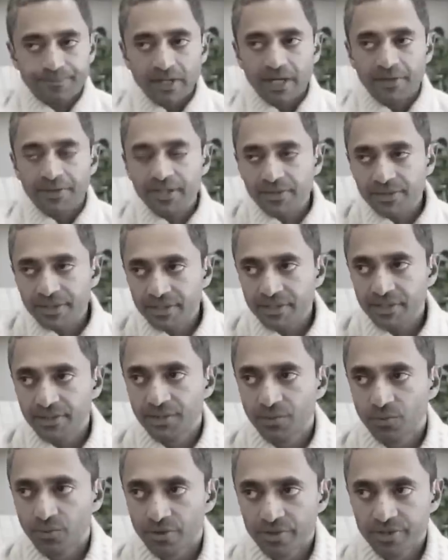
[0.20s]
I think they did
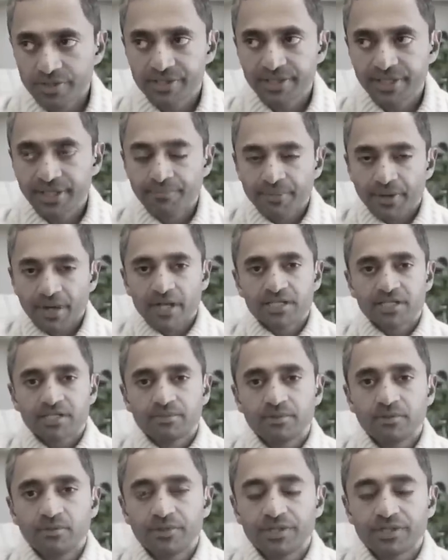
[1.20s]
the worst thing
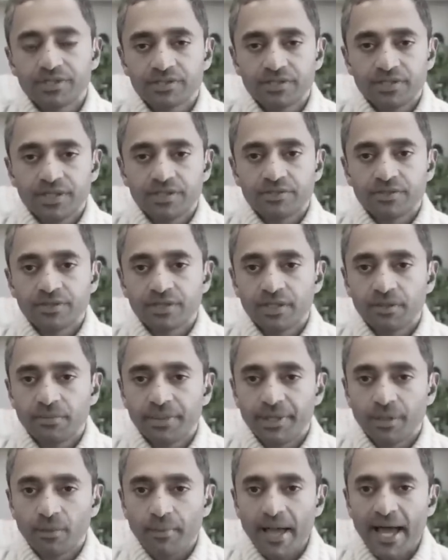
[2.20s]
possible, which is they took the
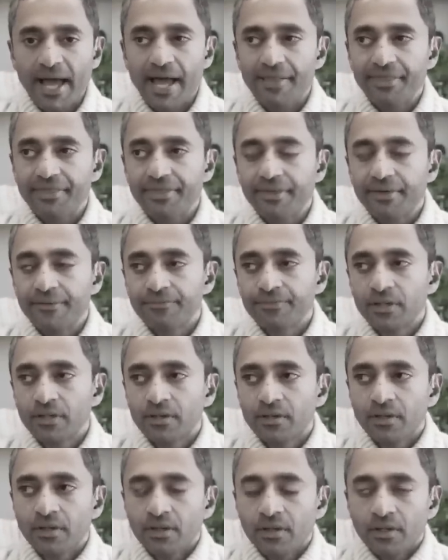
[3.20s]
middle path.
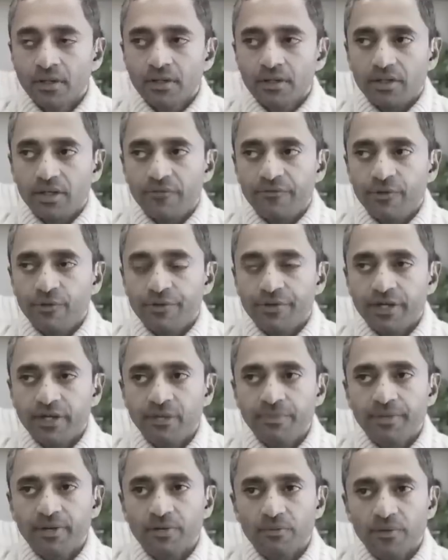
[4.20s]
If you think
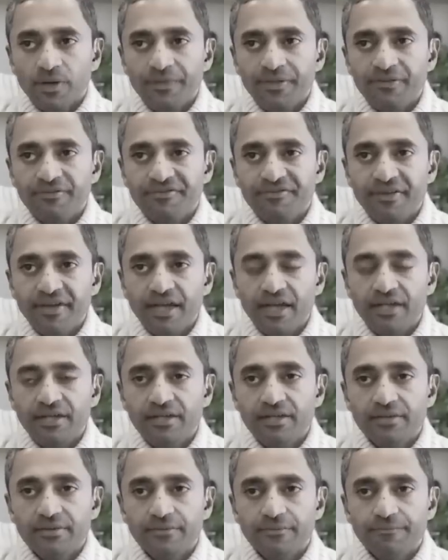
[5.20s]
about what the
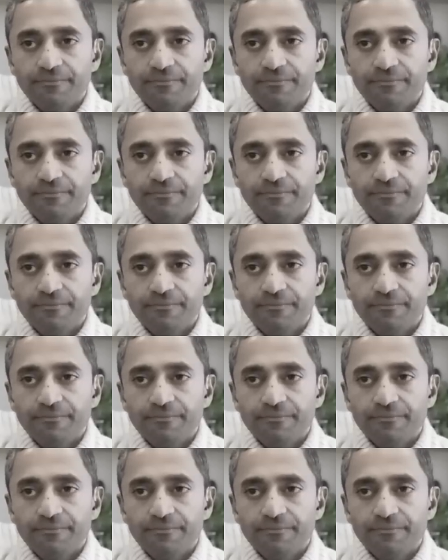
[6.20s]
Fed